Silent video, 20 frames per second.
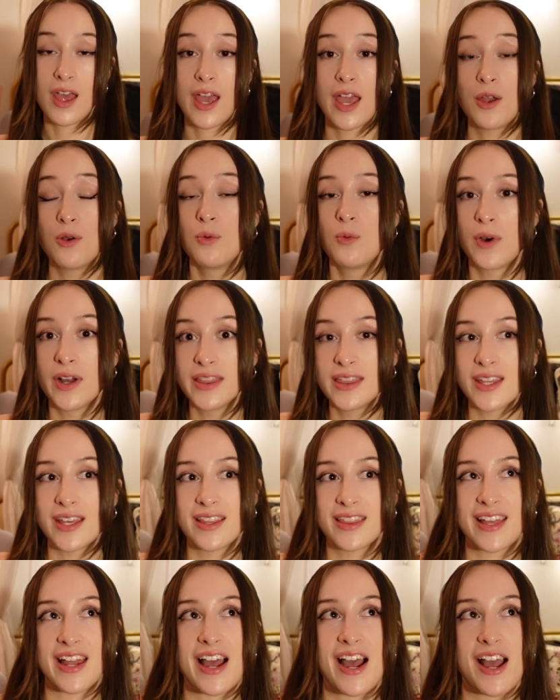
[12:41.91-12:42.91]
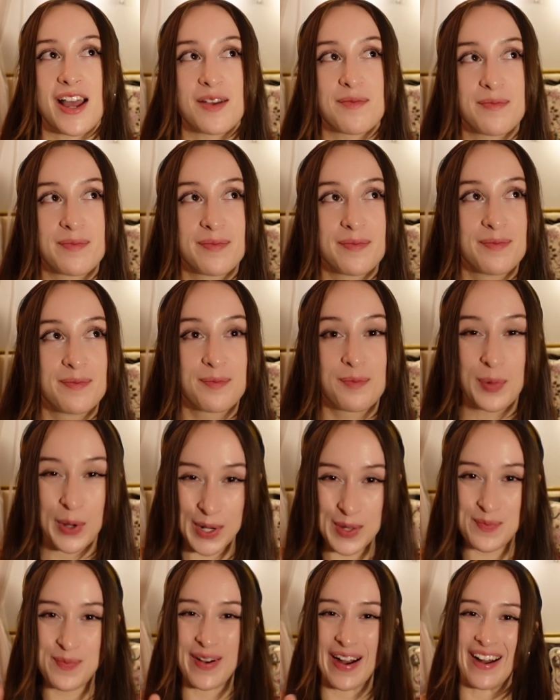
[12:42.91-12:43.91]
And one thing that I'm
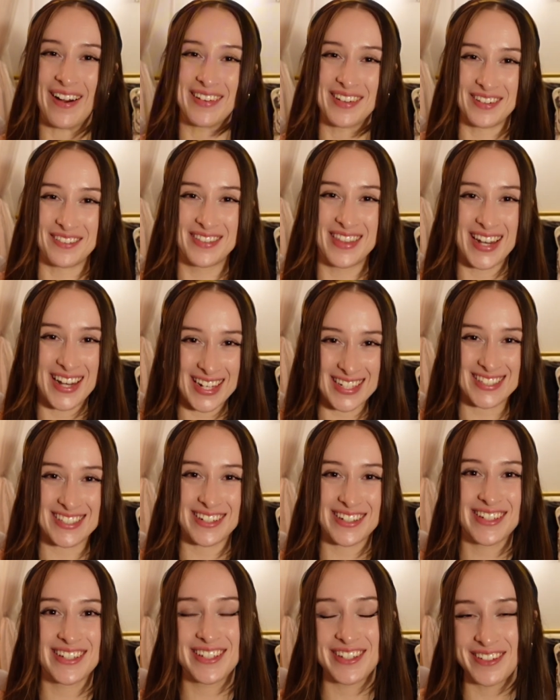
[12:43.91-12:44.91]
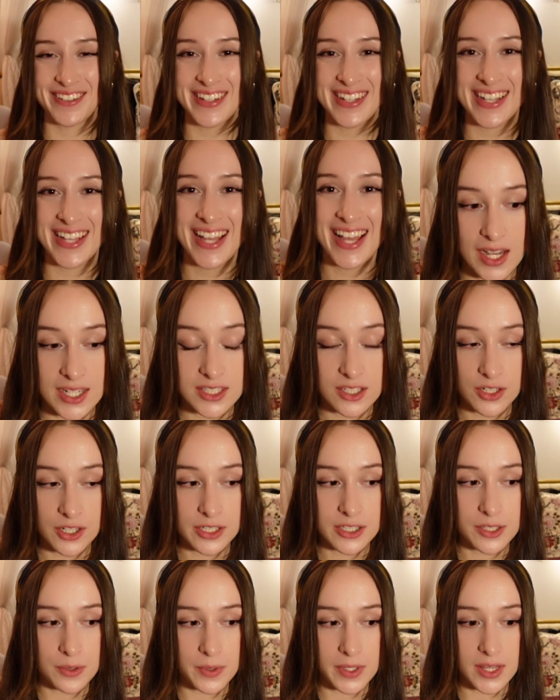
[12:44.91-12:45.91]
pretty proud of that I started
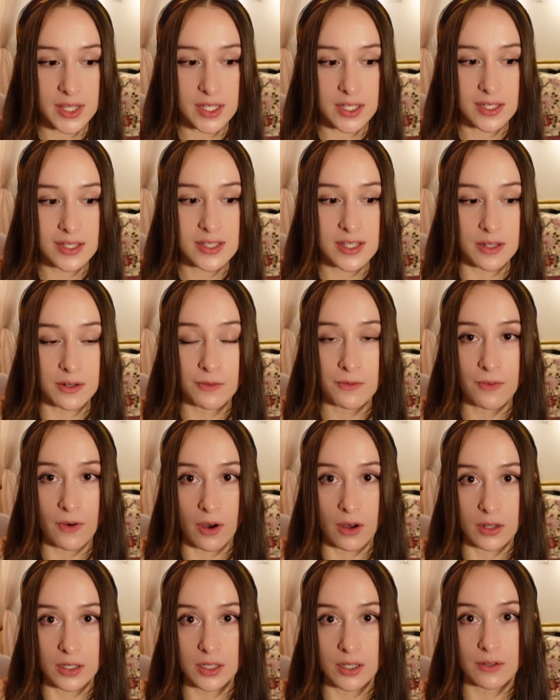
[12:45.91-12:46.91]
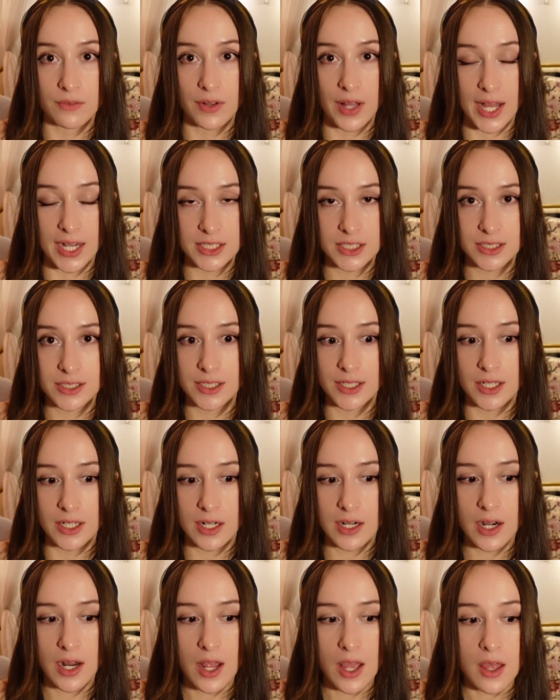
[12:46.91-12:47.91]
doing this in fall of last
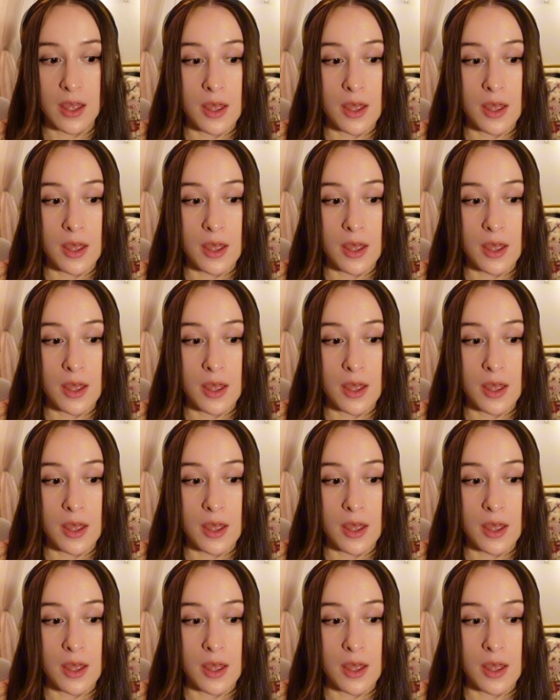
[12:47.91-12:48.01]
year.